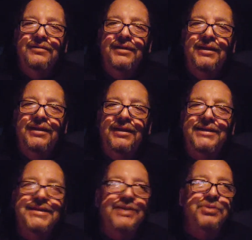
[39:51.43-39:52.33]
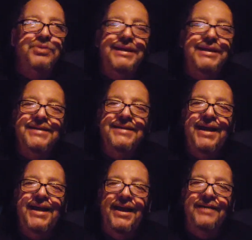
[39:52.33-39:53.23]
At least that's what they
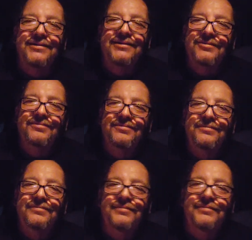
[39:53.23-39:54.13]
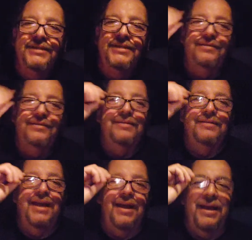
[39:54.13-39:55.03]
say.
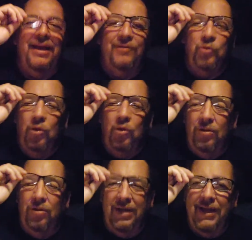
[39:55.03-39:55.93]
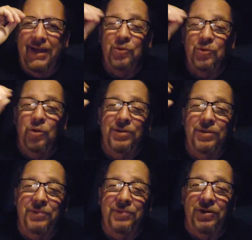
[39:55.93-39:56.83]
I have a roll. I had a roll
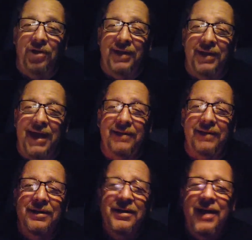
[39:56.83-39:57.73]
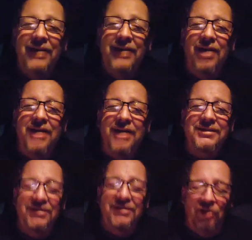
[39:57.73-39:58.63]
number and all that. I
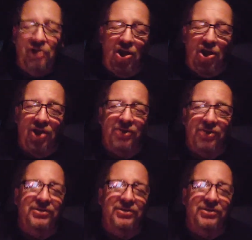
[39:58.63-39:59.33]
lost the card,